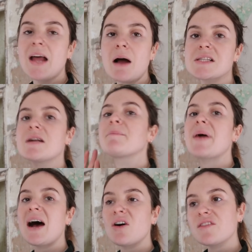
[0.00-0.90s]
That was at
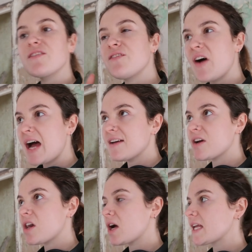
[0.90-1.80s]
about 5
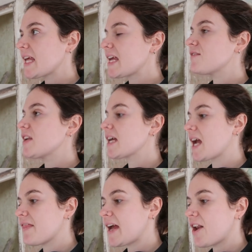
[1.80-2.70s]
o'clock in the
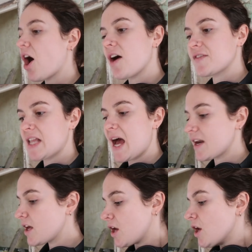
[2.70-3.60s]
evening, and then after
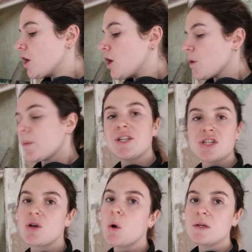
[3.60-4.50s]
that, we
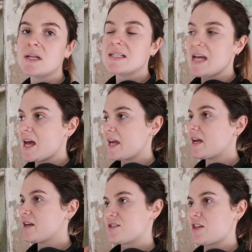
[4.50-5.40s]
just called it a
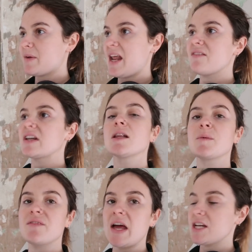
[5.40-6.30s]
day so that we'd have a little
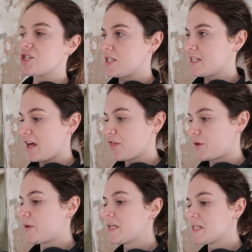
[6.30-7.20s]
bit of energy to get
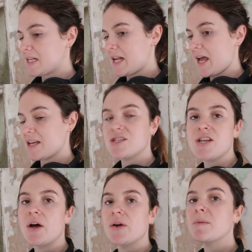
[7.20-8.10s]
through it today.
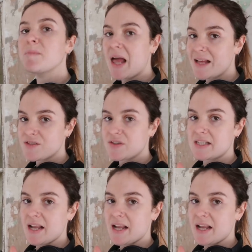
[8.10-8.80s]
So, plans for